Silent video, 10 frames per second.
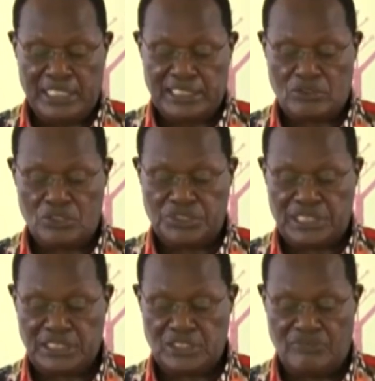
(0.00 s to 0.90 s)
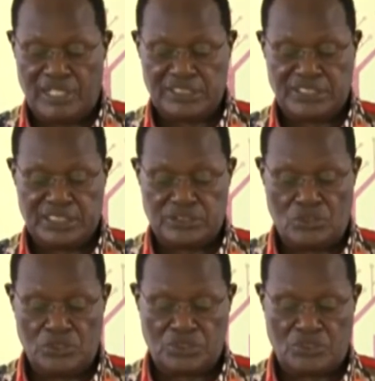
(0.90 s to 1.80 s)
and the construction of access
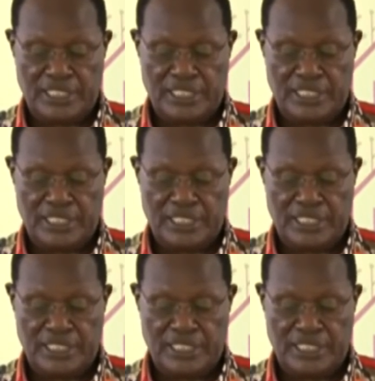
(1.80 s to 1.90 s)
roads